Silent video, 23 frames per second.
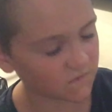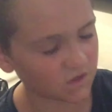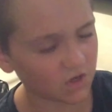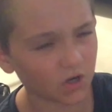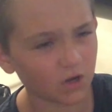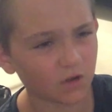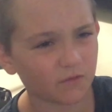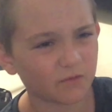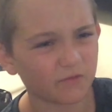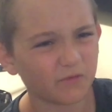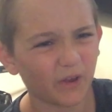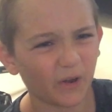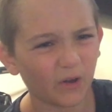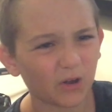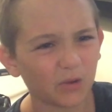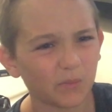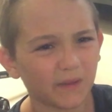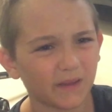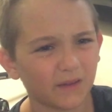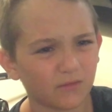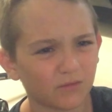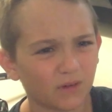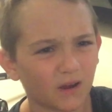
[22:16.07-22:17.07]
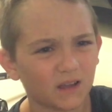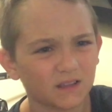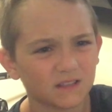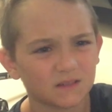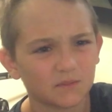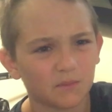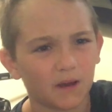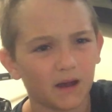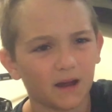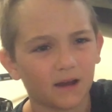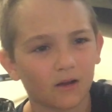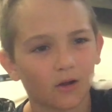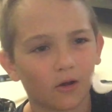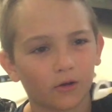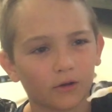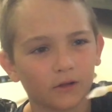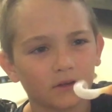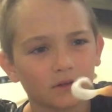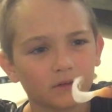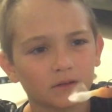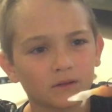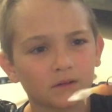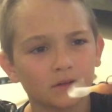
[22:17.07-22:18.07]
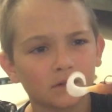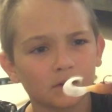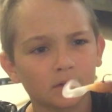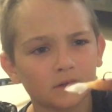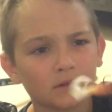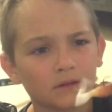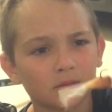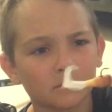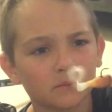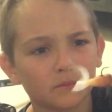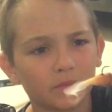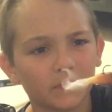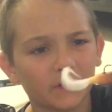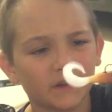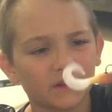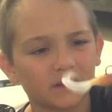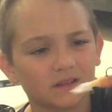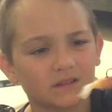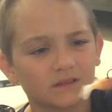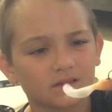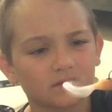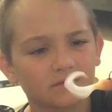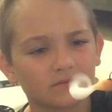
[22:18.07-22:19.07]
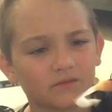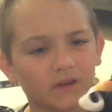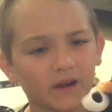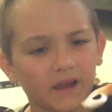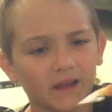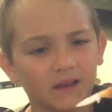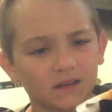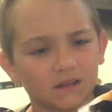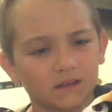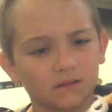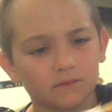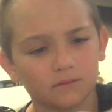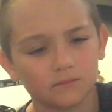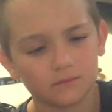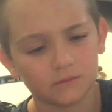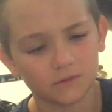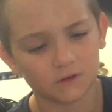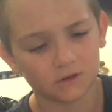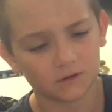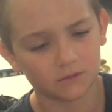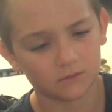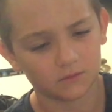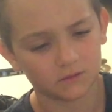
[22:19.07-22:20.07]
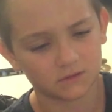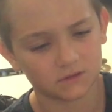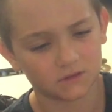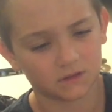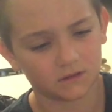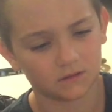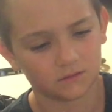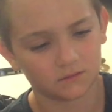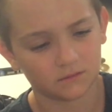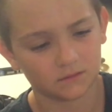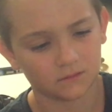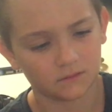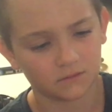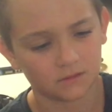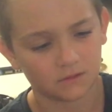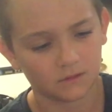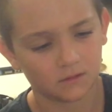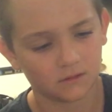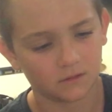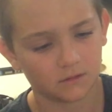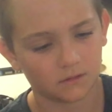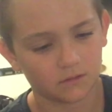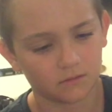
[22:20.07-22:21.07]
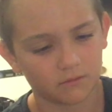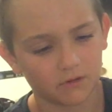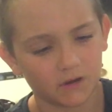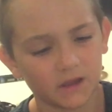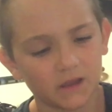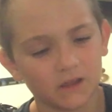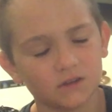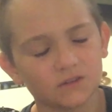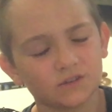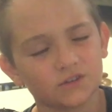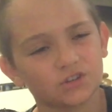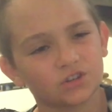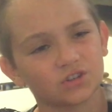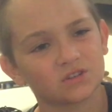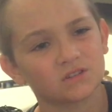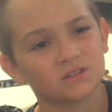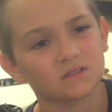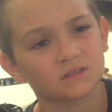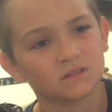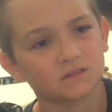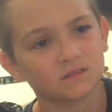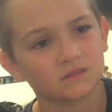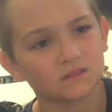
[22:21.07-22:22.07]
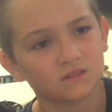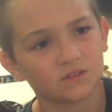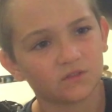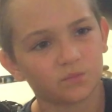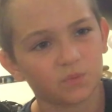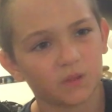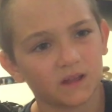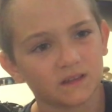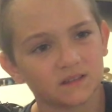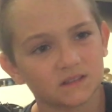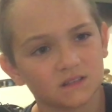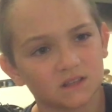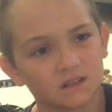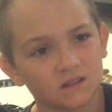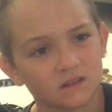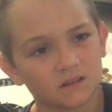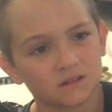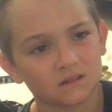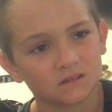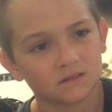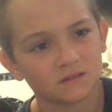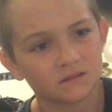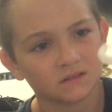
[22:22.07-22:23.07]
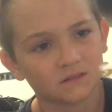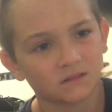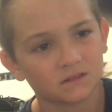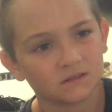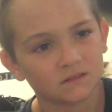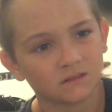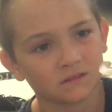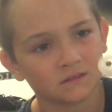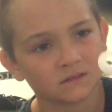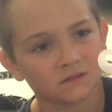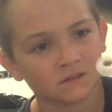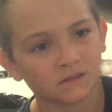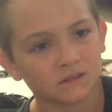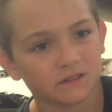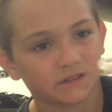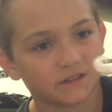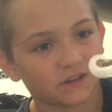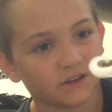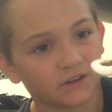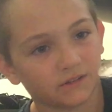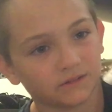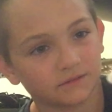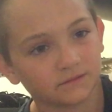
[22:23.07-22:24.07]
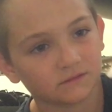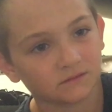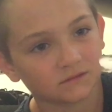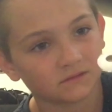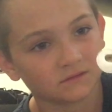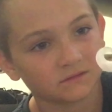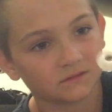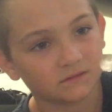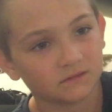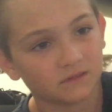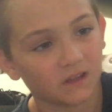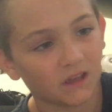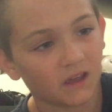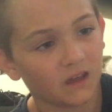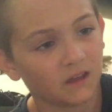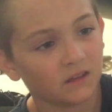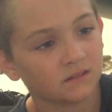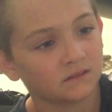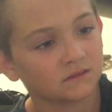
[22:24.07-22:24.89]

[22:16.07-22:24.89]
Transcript: got a very big rust mark on it, but random, what's that, 3-inch soft plastic. So, yeah.